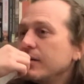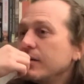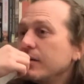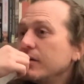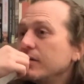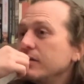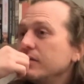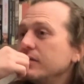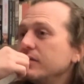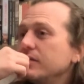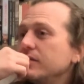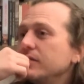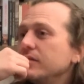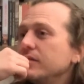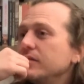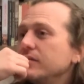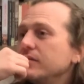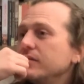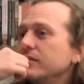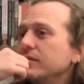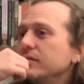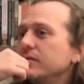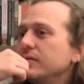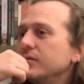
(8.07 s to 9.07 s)

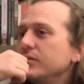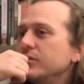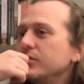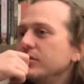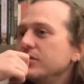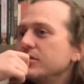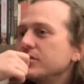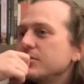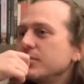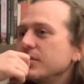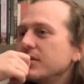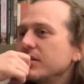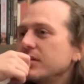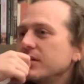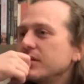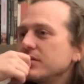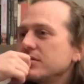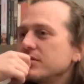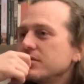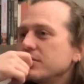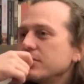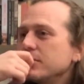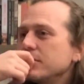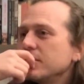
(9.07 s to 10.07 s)
Ooh, who is my
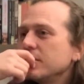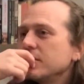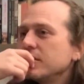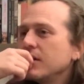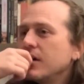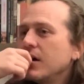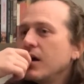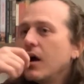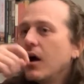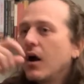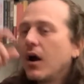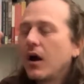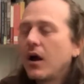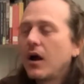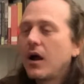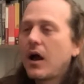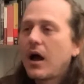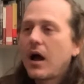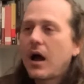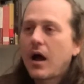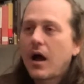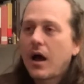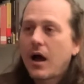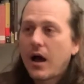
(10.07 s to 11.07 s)
customer?
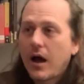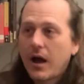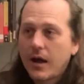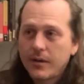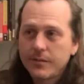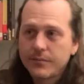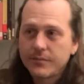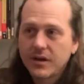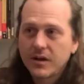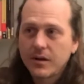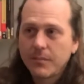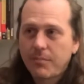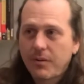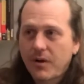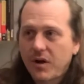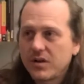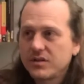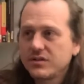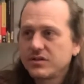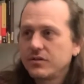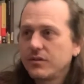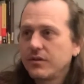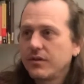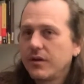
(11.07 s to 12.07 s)
Yeah. I'm gonna
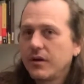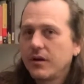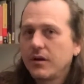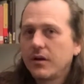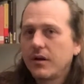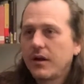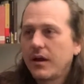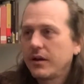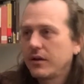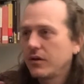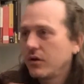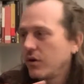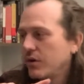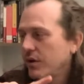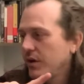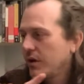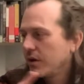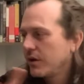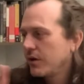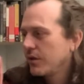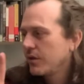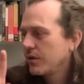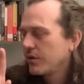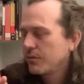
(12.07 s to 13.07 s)
pause you there and go
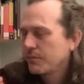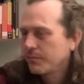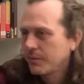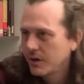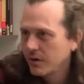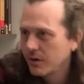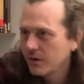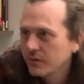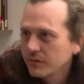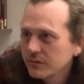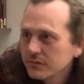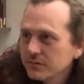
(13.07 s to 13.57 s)
get another beer.